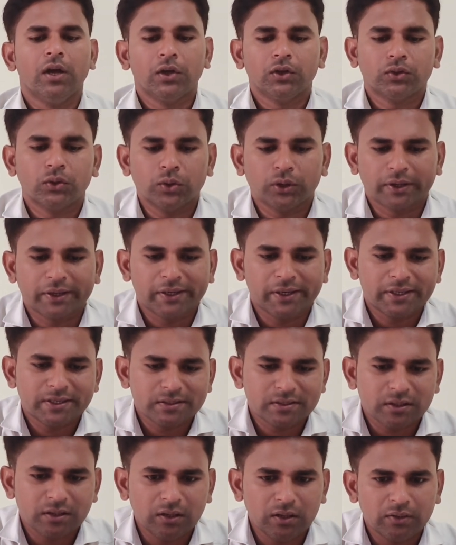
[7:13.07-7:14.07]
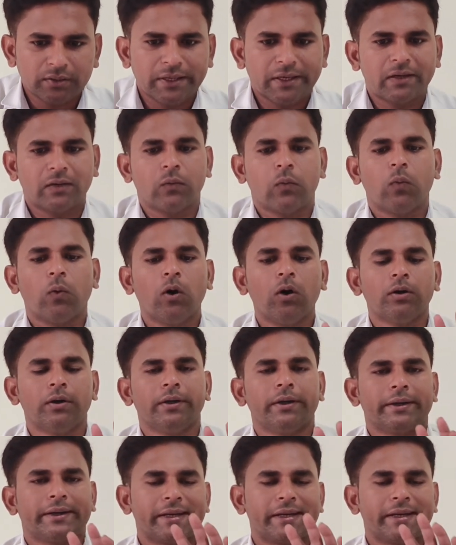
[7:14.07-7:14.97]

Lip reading: So rational, that word